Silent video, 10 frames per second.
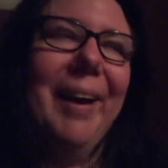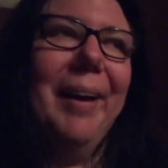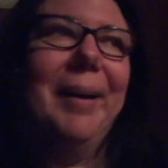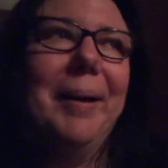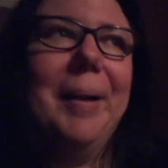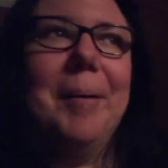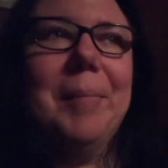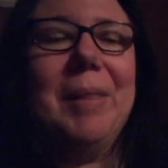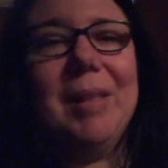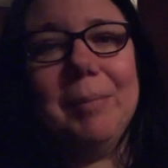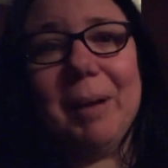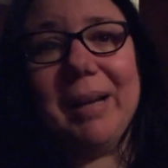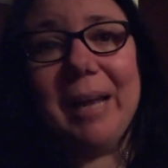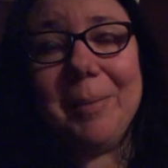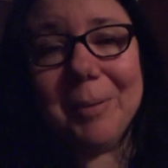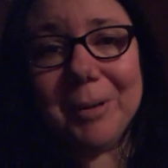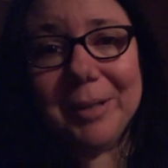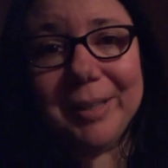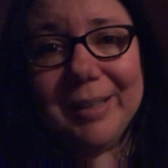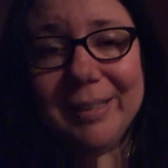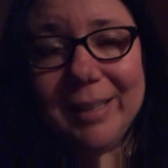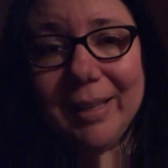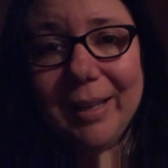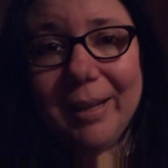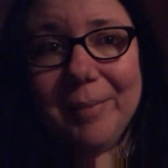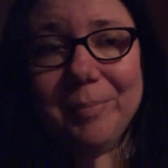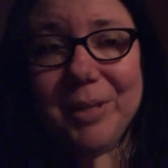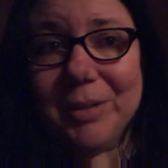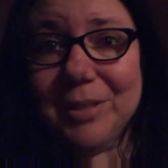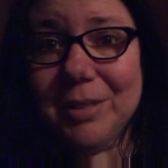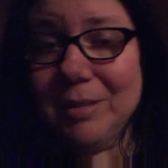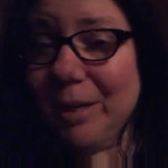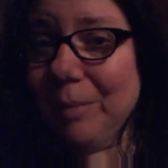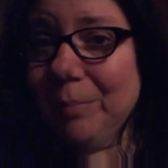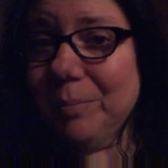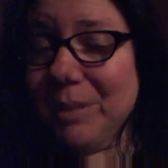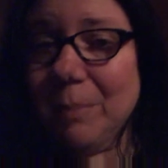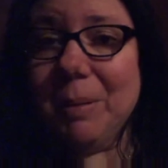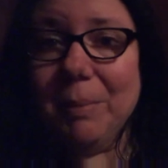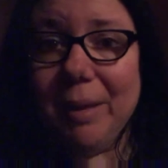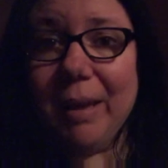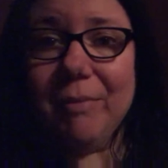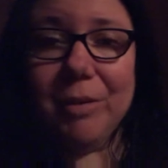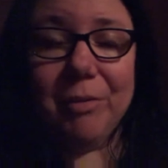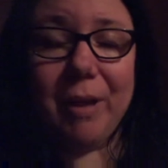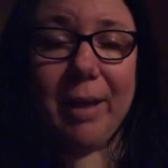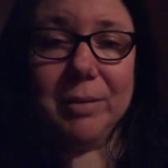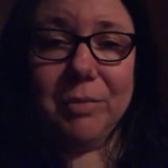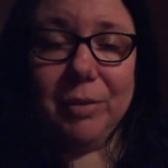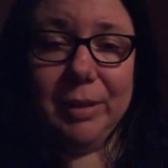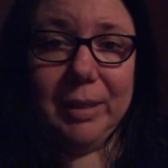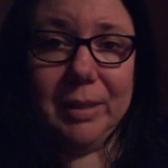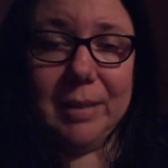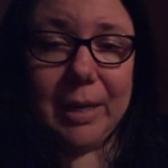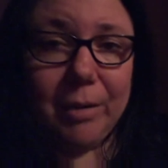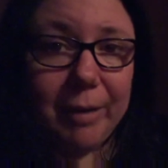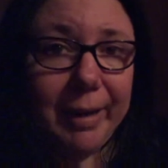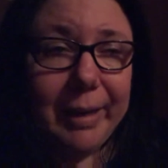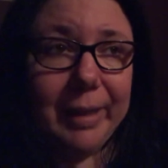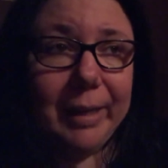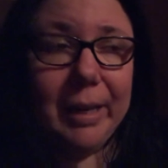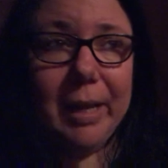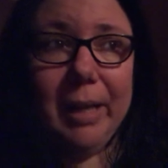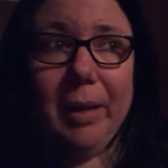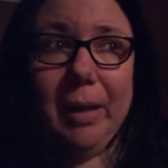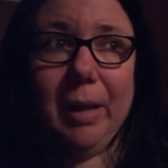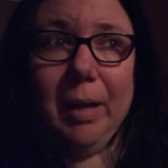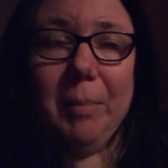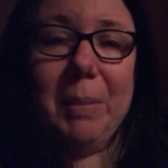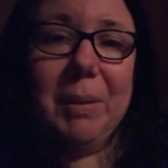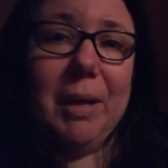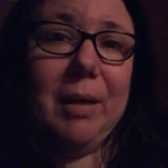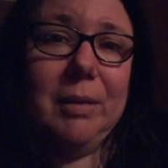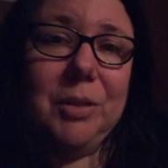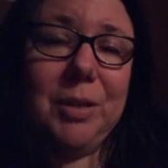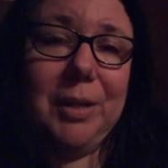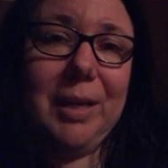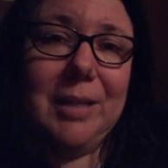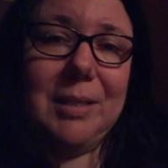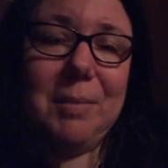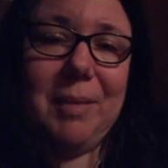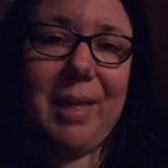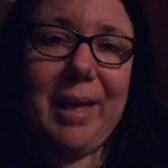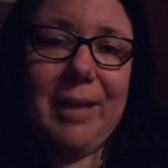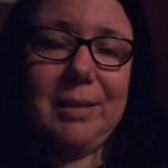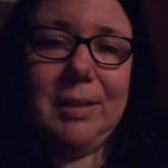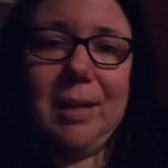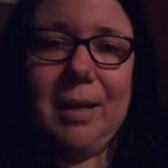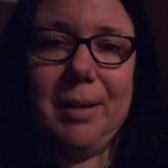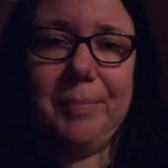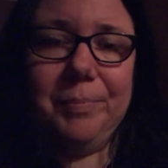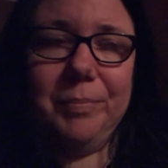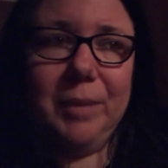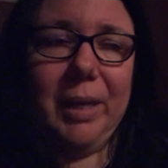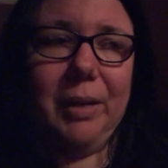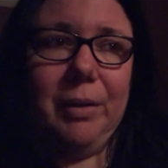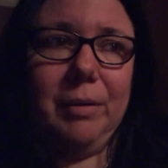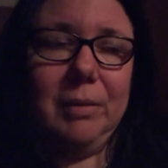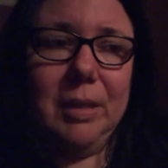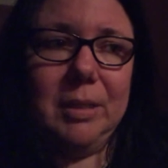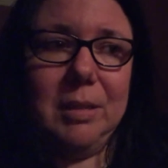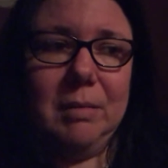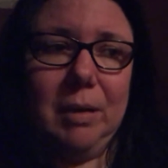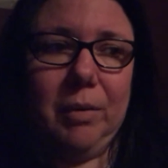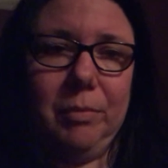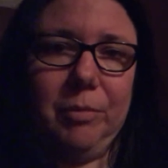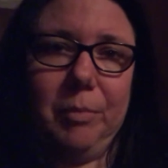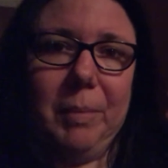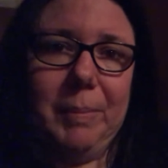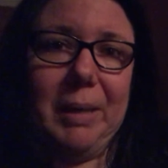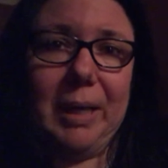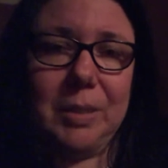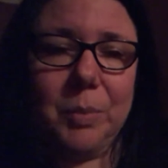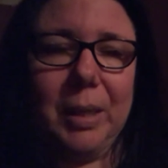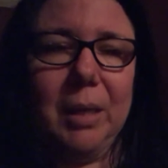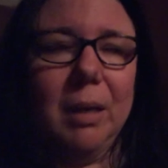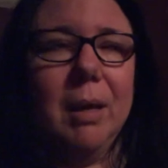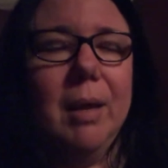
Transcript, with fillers: Um, and then my neighborhood, um, there's there some people have their house fully decorated. Um, maybe I'll show you guys some of that um, later this, you know, for maybe next week.